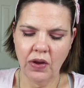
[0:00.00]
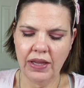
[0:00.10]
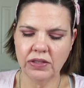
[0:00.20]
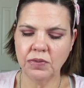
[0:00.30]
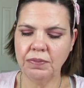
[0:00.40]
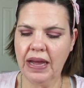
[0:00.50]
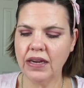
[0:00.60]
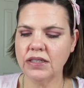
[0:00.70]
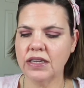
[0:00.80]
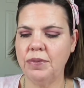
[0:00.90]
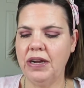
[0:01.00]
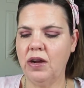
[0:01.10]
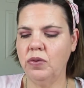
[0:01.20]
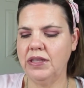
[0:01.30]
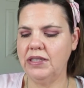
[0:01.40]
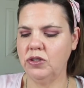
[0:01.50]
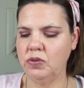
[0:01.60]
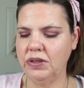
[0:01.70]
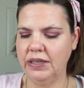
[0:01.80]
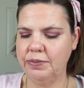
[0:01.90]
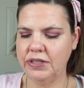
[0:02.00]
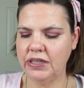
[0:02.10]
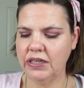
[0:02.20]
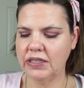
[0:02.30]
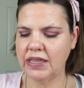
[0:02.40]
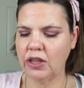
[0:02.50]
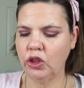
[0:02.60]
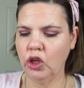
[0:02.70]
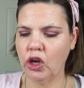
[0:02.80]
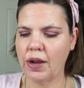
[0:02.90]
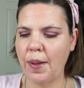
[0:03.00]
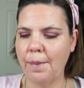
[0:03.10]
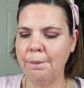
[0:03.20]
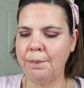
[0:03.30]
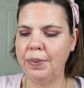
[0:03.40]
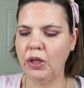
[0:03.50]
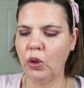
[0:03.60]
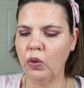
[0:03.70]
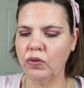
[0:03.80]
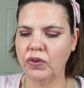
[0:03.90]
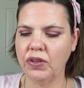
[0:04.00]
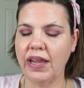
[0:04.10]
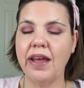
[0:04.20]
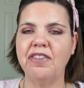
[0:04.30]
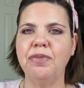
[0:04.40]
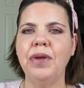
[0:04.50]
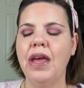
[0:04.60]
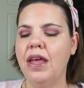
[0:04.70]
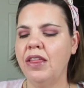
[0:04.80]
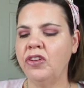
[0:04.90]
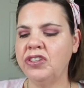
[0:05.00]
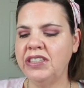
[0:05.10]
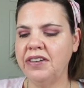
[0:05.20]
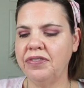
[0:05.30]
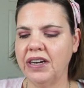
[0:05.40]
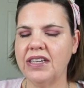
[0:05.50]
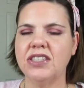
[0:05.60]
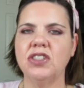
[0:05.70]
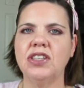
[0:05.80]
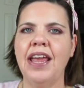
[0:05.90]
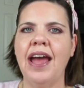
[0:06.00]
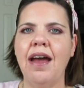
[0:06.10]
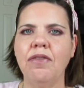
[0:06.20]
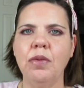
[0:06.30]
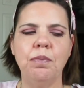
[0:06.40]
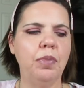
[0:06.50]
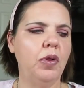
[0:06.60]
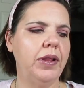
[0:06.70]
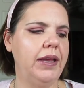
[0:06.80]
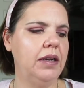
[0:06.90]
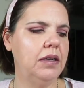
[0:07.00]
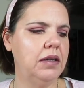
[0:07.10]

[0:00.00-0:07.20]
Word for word: Okay, so MAC is coming out with these new lipsticks that look beautiful. They have, they're different because they have the bullet